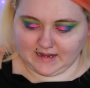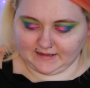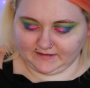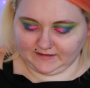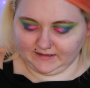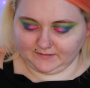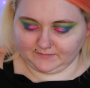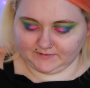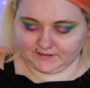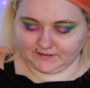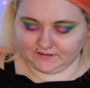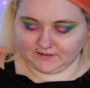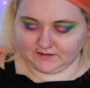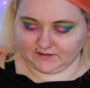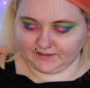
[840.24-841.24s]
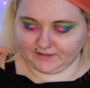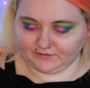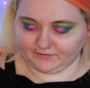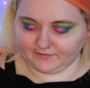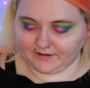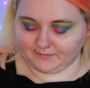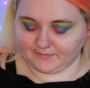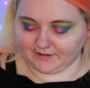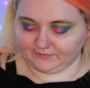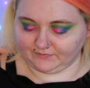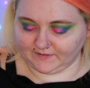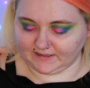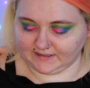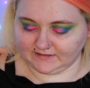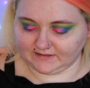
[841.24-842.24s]
I think I'm going to dot it around my
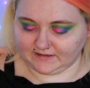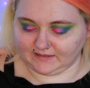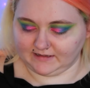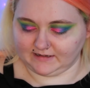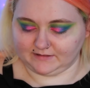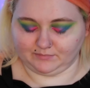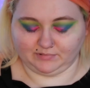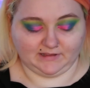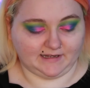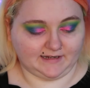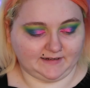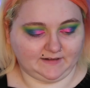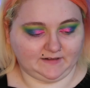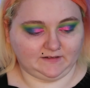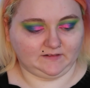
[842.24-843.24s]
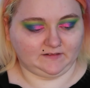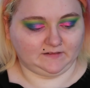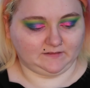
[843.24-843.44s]
face and then apply it.